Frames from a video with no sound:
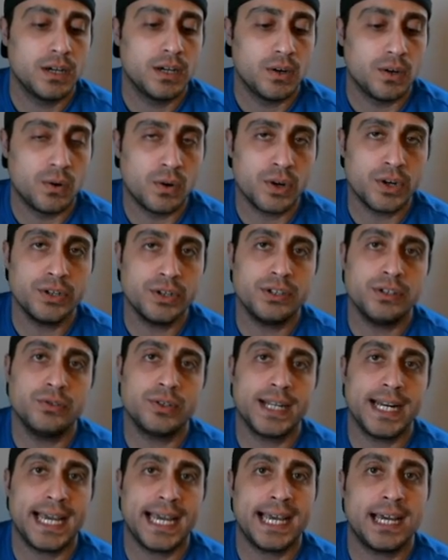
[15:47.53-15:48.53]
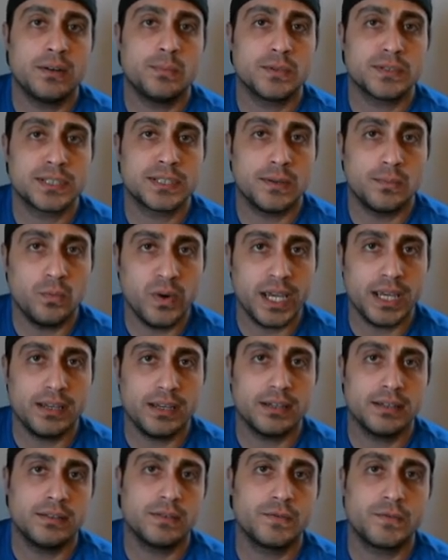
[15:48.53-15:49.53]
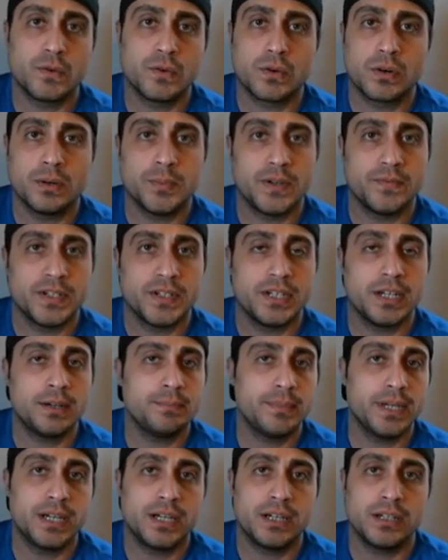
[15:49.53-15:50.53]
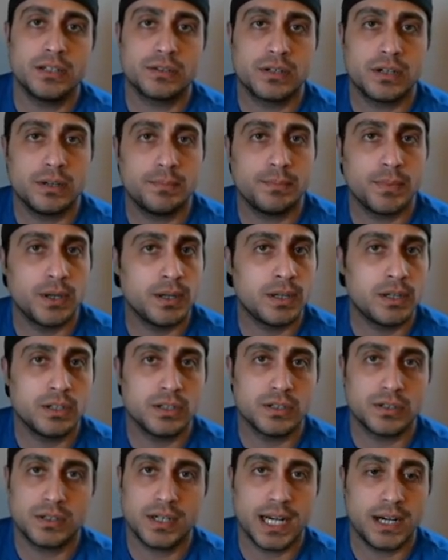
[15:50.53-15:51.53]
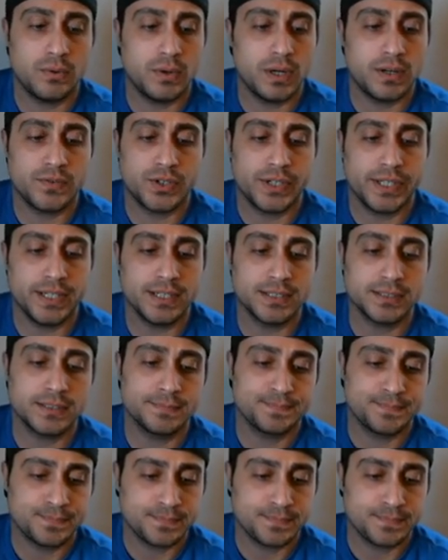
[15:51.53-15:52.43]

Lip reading: or you can add some weight in the form of a dumbbell or a ball or however it is,